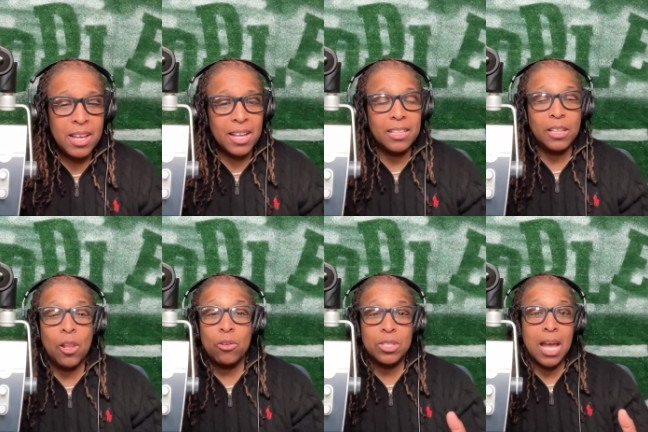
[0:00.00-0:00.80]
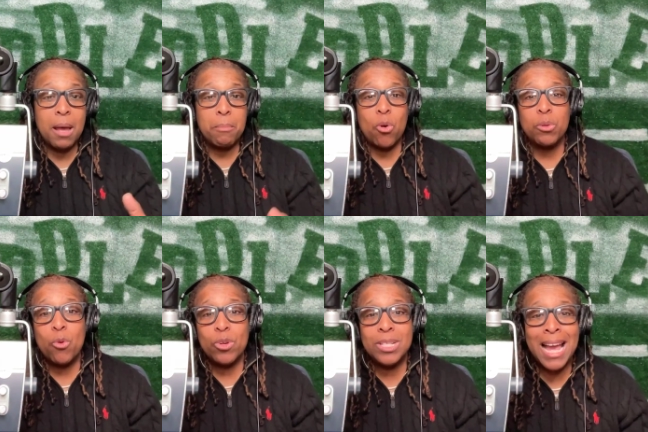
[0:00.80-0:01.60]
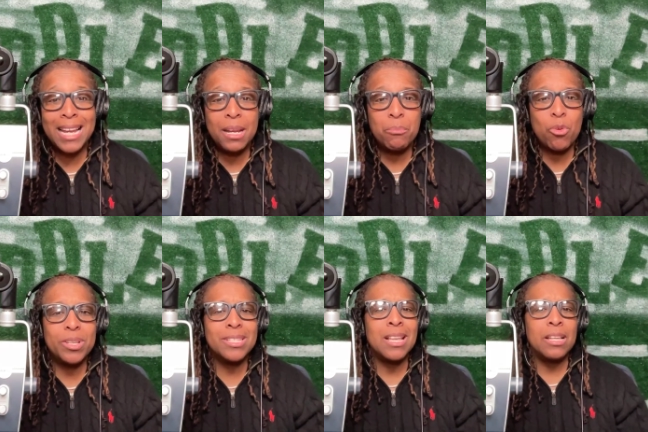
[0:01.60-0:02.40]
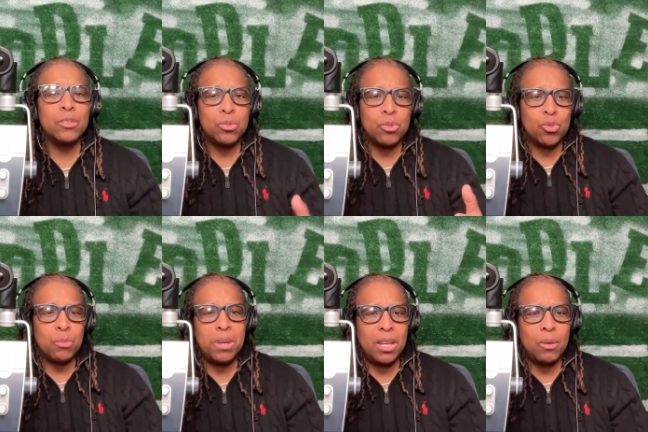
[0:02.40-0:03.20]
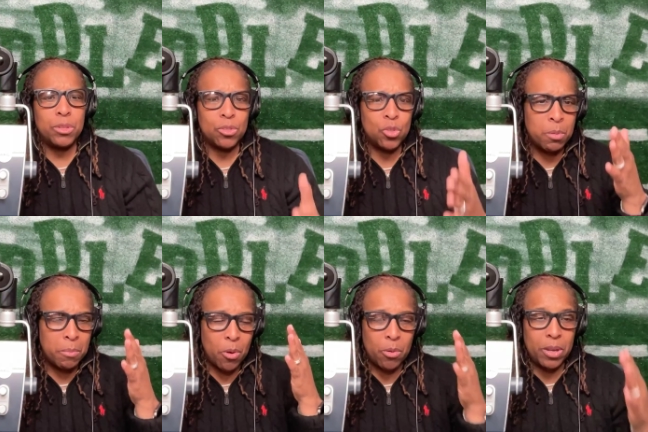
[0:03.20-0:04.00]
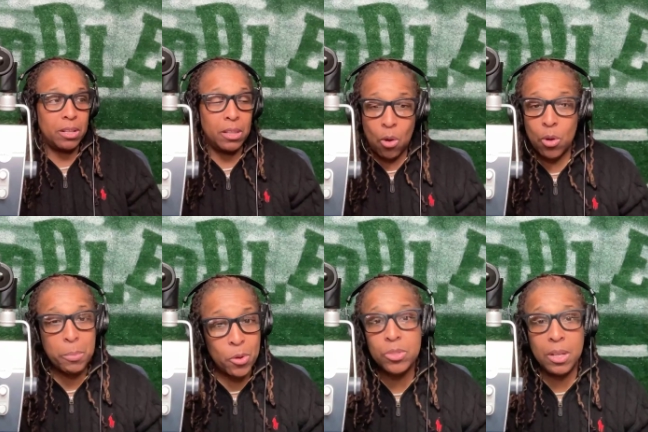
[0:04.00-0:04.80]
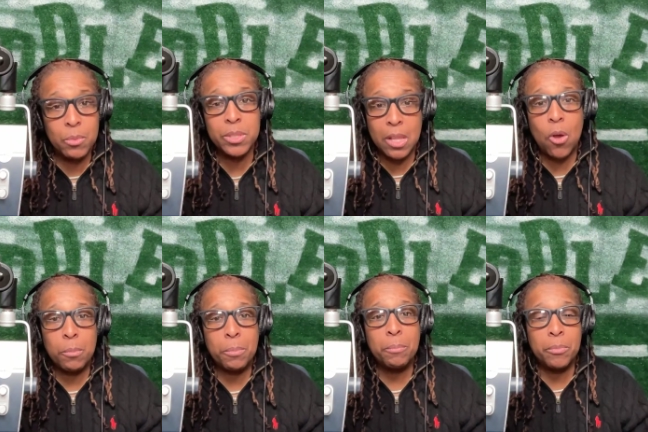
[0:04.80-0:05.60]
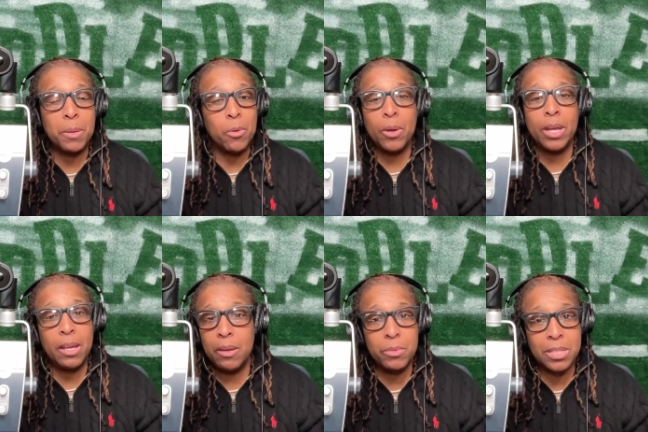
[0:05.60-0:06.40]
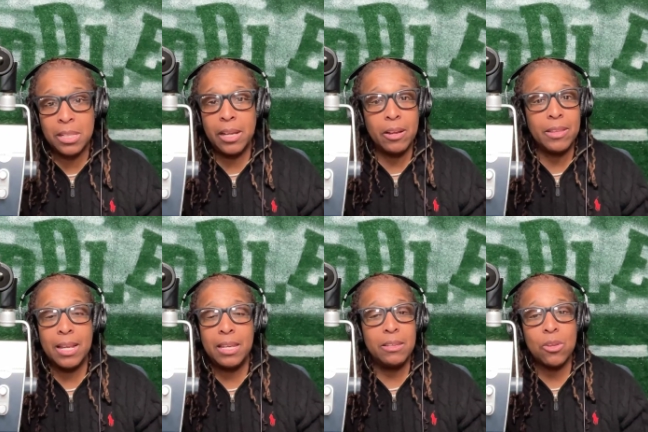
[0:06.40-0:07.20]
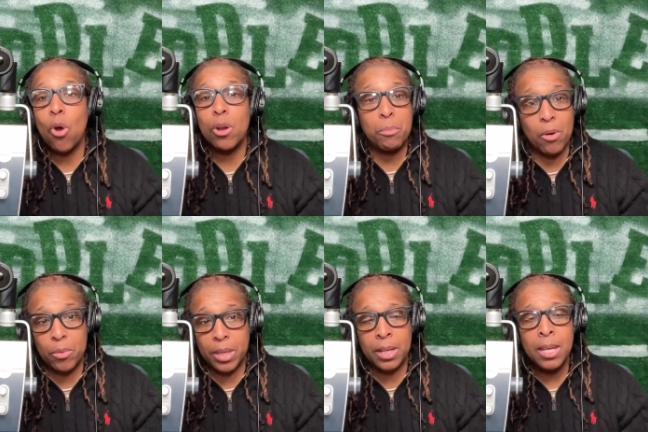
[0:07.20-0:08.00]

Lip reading: The longtime Baltimore tight end broke his silence on social media with a Super Bowl long post, and it was long, people, and it was clear that he's heartbroken.